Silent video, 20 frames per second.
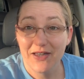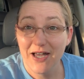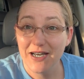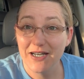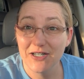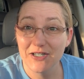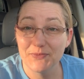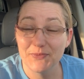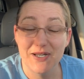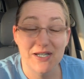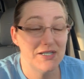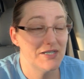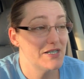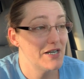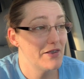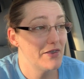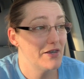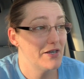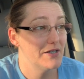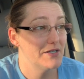That is, makes
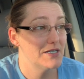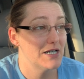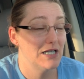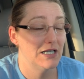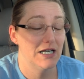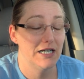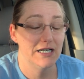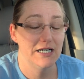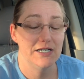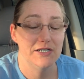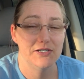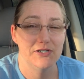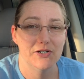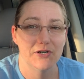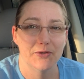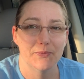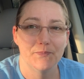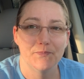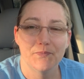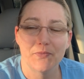things a lot
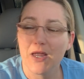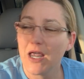easier.